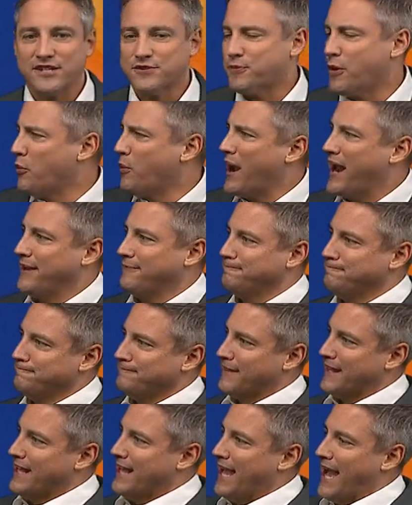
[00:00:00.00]
But wait,
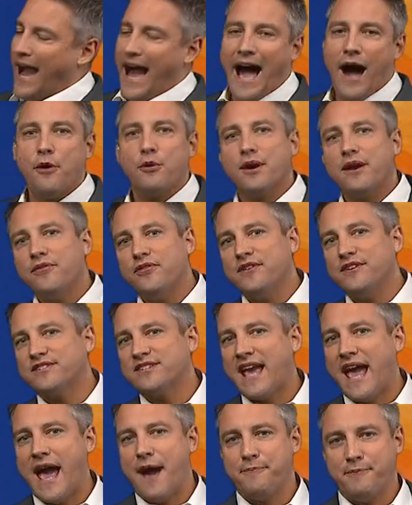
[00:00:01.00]
how can this
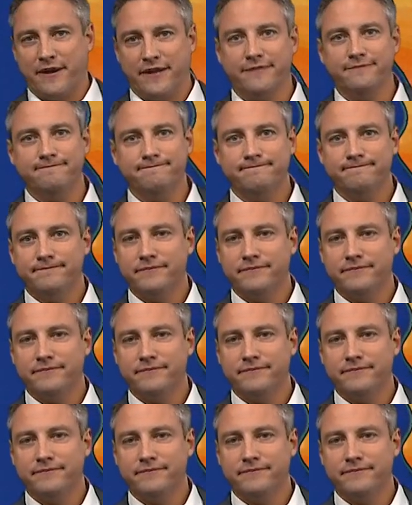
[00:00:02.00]
happen?